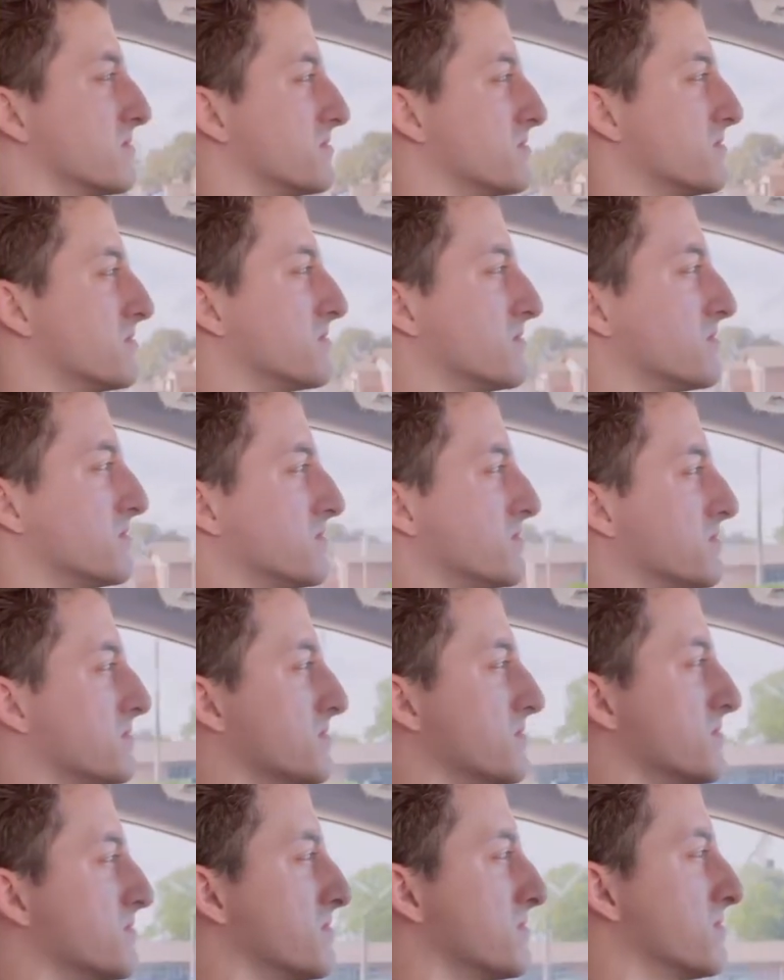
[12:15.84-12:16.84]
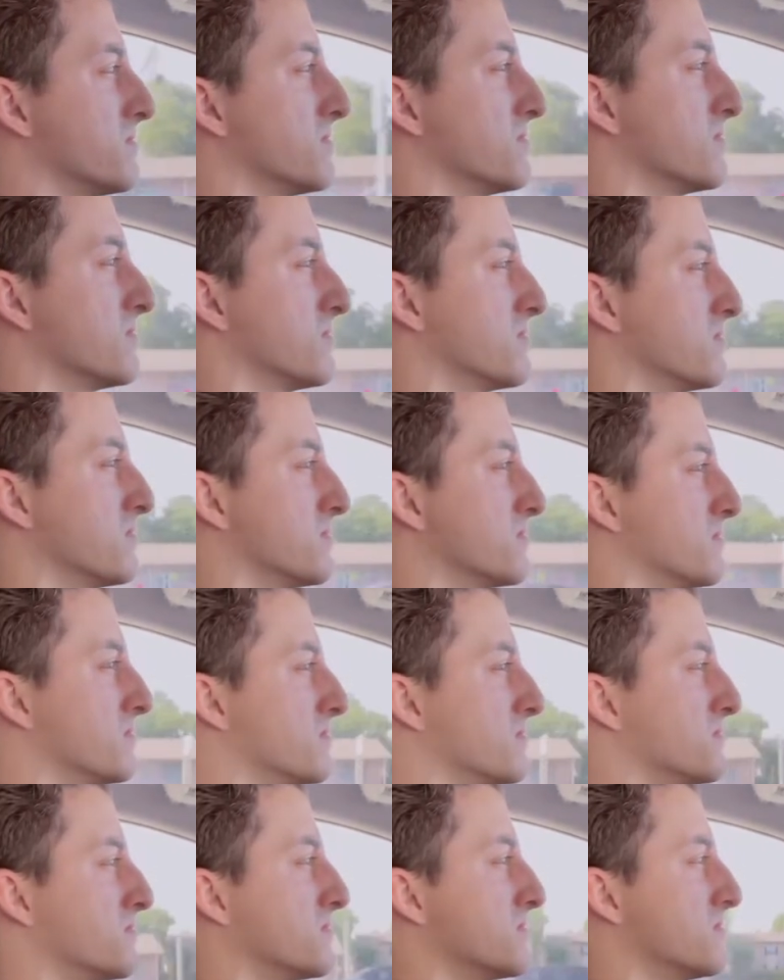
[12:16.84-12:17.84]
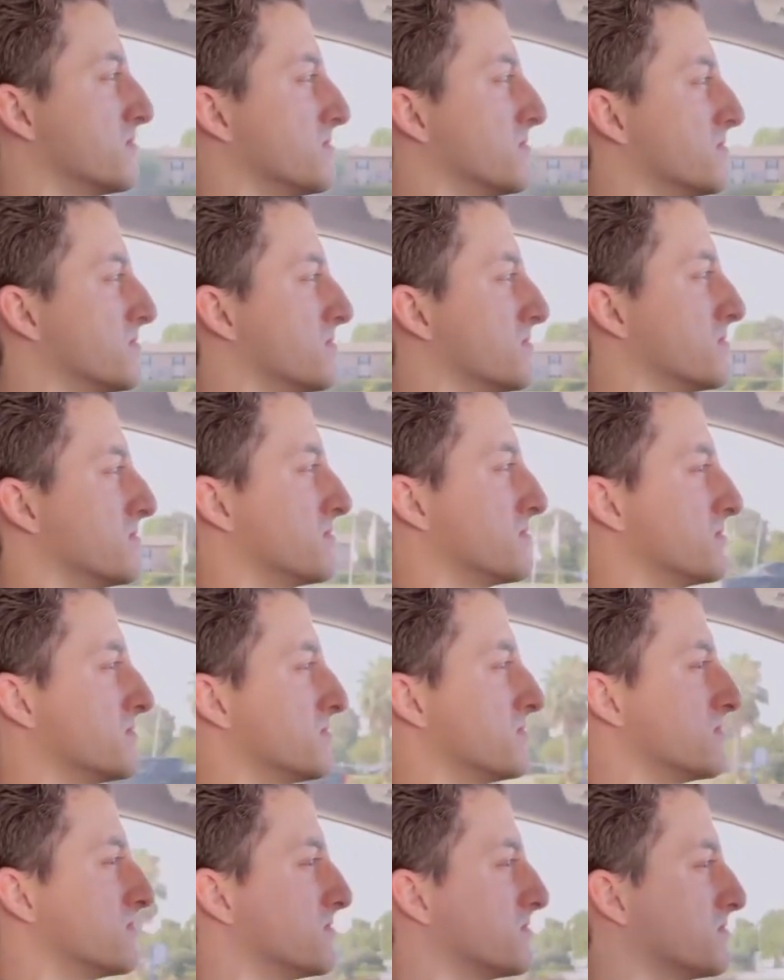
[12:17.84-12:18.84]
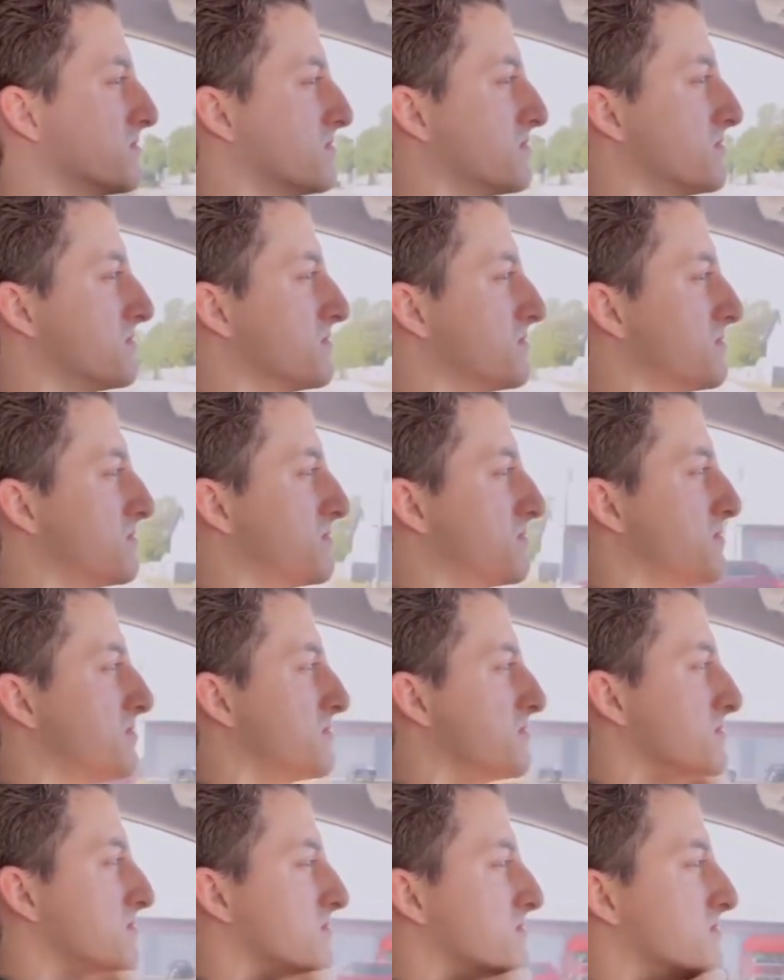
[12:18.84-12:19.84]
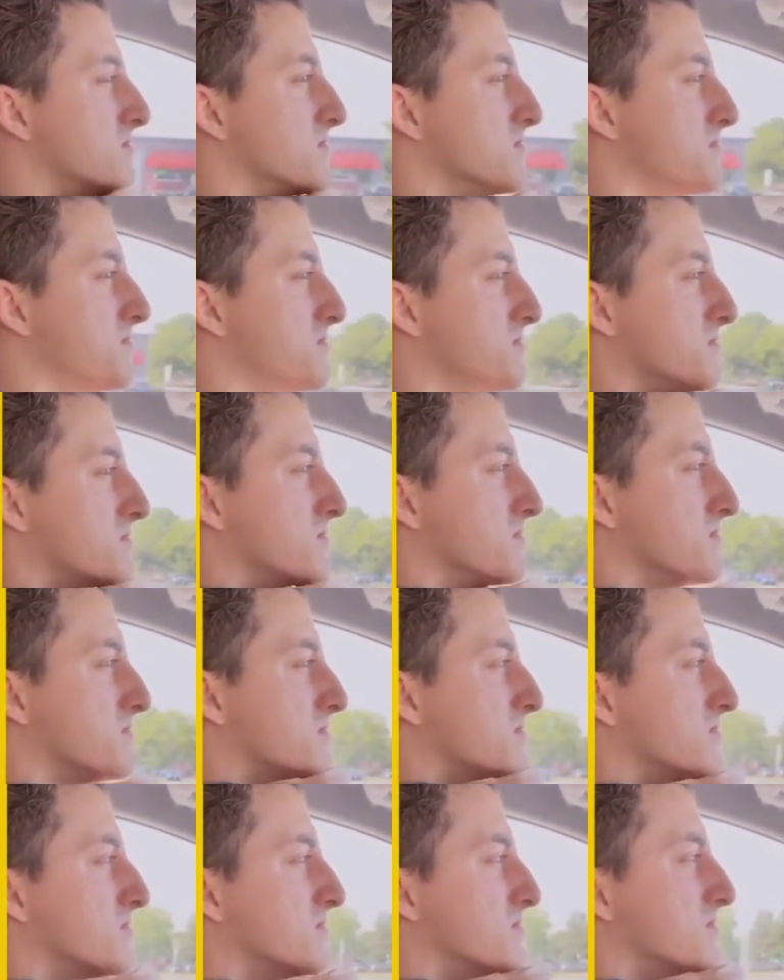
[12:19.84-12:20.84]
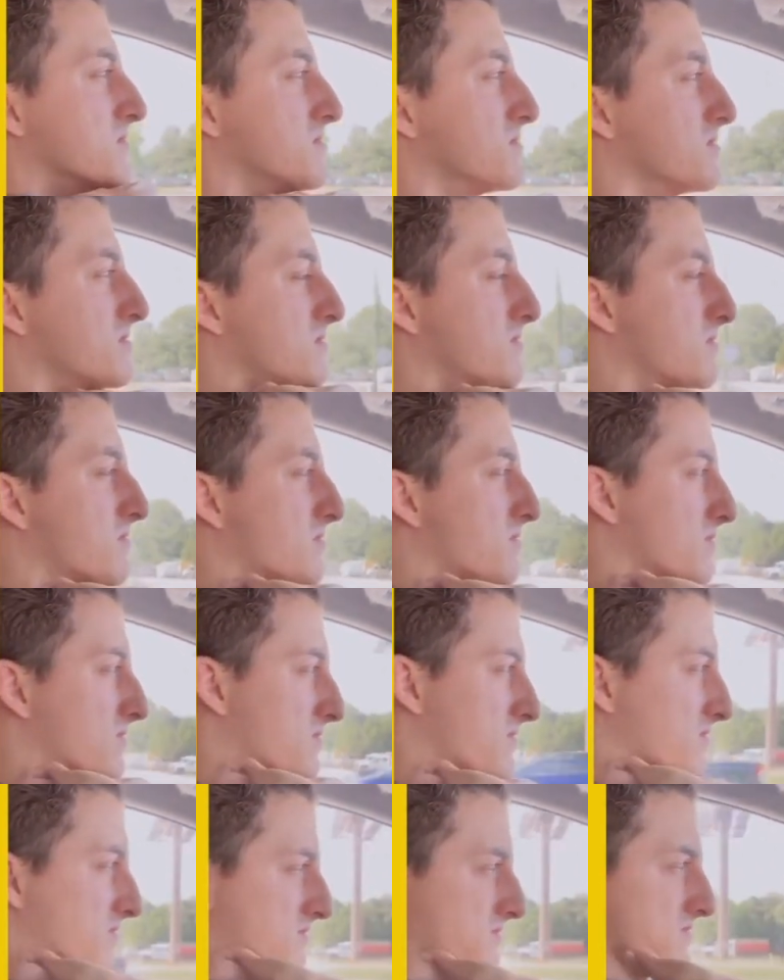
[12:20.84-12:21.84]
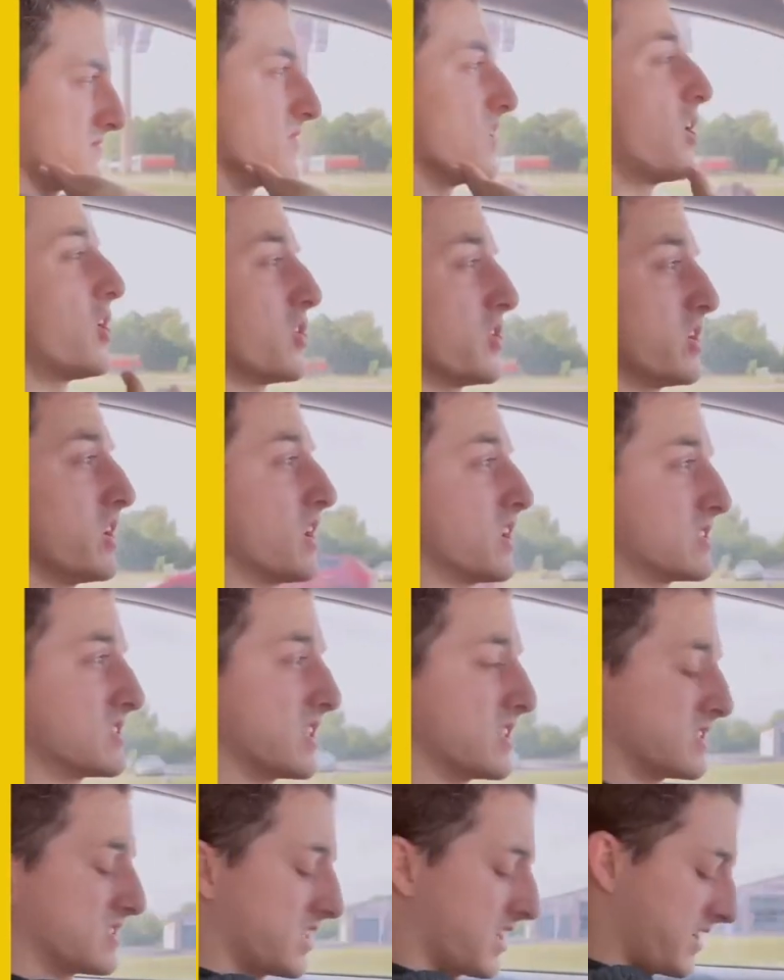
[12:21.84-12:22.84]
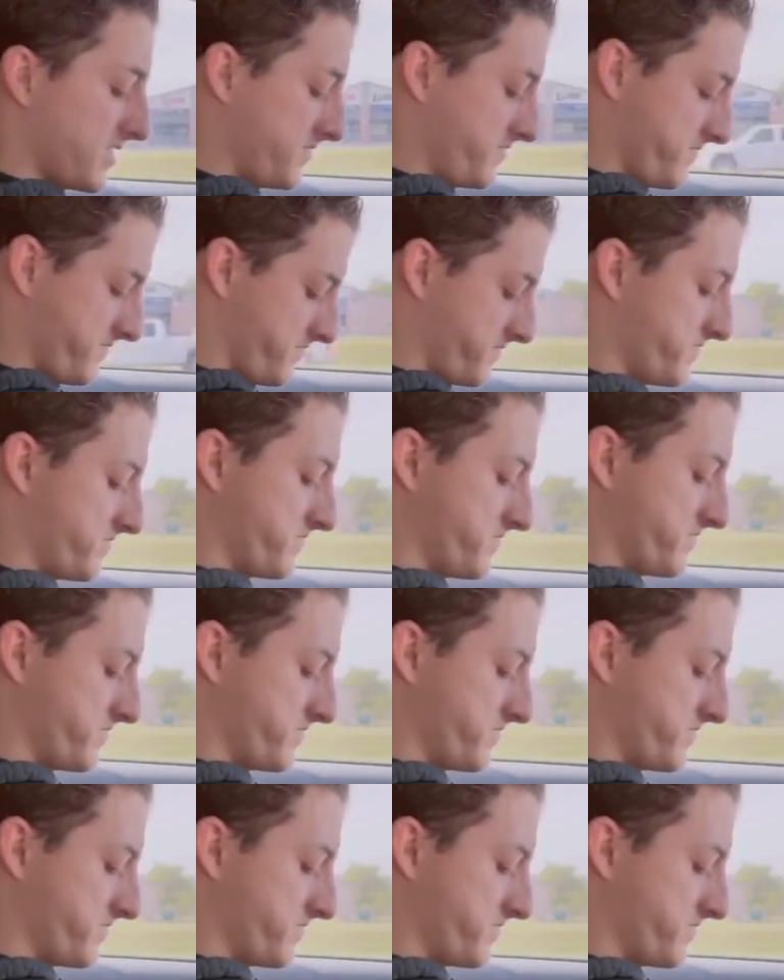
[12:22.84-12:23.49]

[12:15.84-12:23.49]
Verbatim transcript: but I need a sensei. Yes. Sensei me. Oh, you need a sensei? Get